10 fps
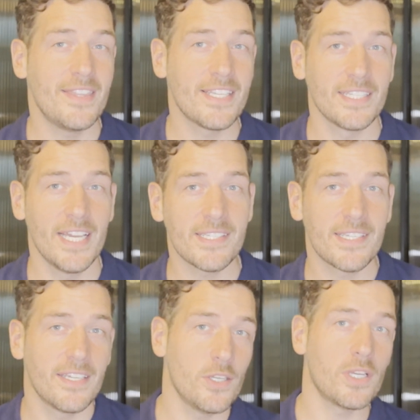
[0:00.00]
this list,
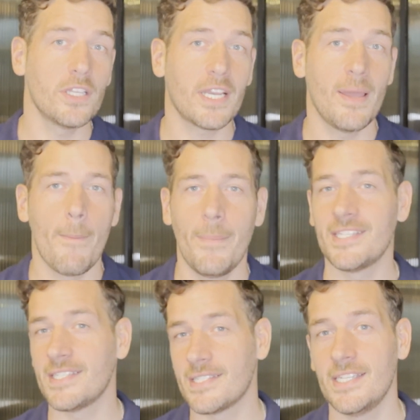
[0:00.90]
you can look at
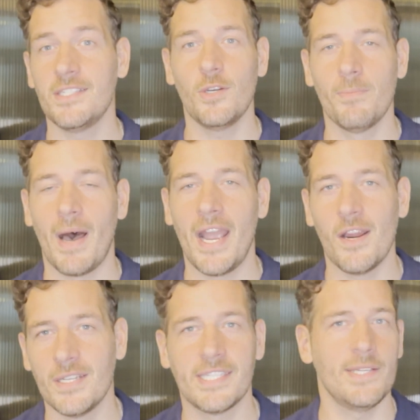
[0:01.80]
businesses you
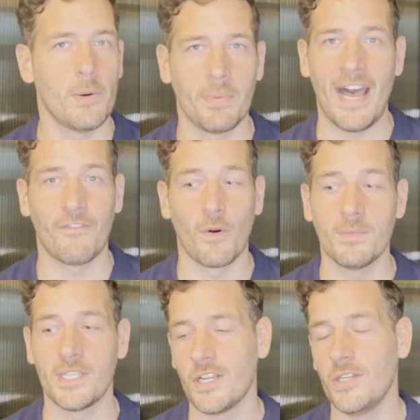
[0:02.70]
admire and see what platforms
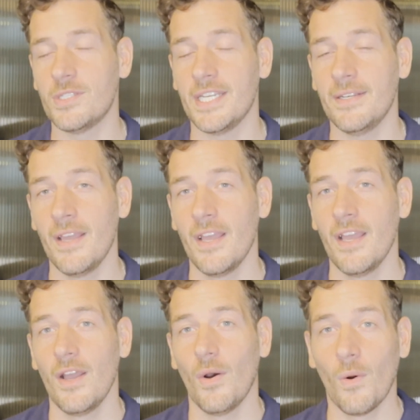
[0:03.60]
they're using,
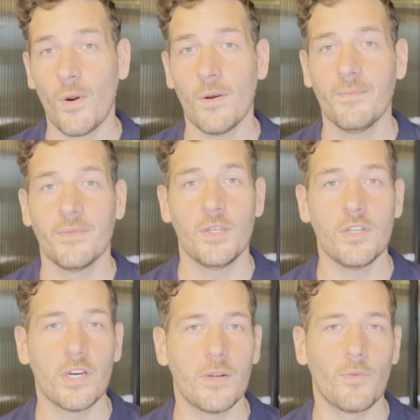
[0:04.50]
or you can
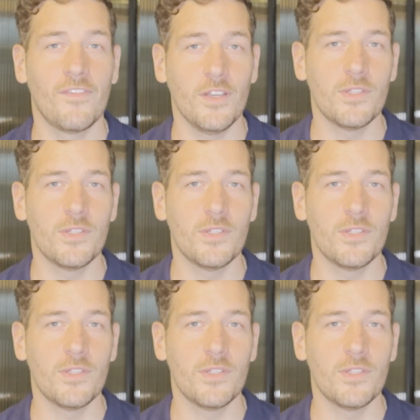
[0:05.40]
go to review